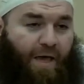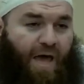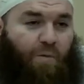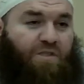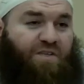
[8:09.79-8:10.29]

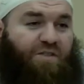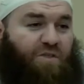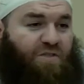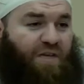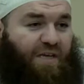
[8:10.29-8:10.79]
And what's
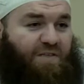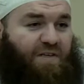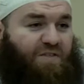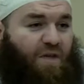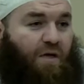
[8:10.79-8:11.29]
interesting is
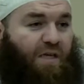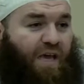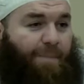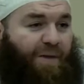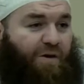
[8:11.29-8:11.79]
this donkey
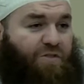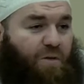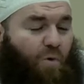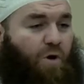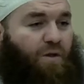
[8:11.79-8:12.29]
appears
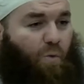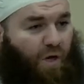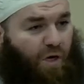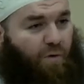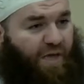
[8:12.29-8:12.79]
in more than
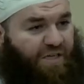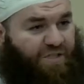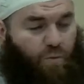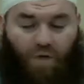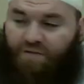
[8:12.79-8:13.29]
one
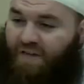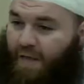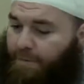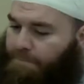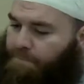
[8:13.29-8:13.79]
location. One
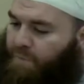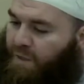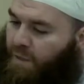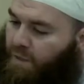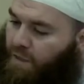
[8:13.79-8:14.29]
time
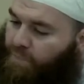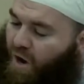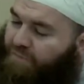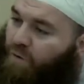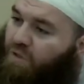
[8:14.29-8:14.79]
the
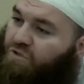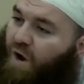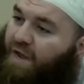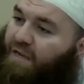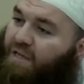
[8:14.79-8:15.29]
Prophet was
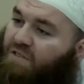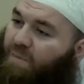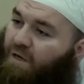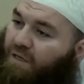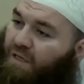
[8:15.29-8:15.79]
riding his
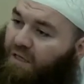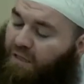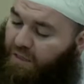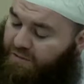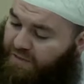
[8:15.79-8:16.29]

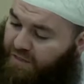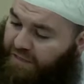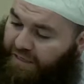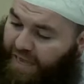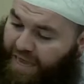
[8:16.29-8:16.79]

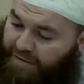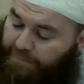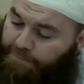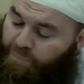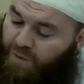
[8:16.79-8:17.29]
donkey, and
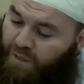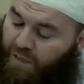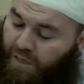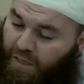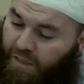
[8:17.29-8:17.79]

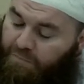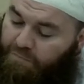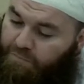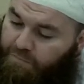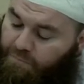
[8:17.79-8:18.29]
I
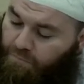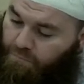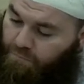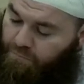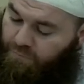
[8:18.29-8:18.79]

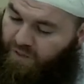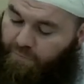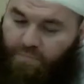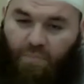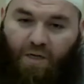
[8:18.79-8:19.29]

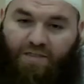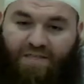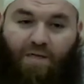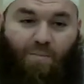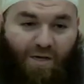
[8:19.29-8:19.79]

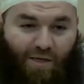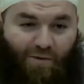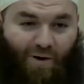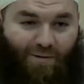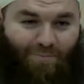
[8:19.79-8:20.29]
said monkey,
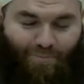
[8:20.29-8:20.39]
right?